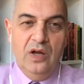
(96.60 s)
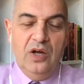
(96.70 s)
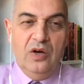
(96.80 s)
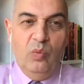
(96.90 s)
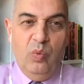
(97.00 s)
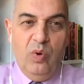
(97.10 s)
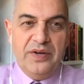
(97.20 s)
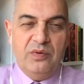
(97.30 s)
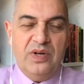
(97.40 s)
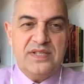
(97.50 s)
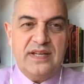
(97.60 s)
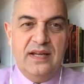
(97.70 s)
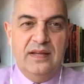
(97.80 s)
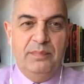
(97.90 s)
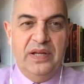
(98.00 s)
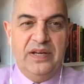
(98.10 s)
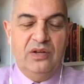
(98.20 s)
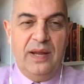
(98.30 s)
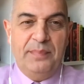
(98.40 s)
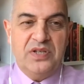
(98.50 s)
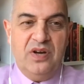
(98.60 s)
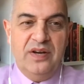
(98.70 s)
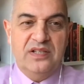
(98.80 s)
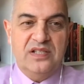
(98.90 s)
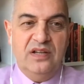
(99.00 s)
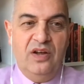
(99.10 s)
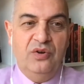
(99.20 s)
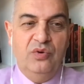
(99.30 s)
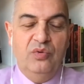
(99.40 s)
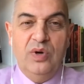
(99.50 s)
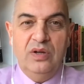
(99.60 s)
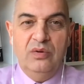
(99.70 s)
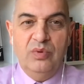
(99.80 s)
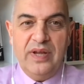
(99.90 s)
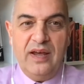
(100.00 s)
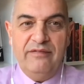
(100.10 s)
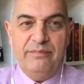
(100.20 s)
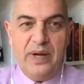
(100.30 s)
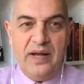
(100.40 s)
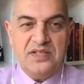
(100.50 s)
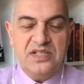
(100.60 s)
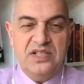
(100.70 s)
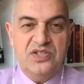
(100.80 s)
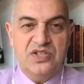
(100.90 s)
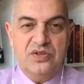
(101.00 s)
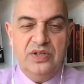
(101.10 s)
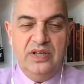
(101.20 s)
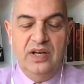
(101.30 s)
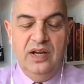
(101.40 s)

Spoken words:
Why do I say the political appetite is low? Well, we have past history.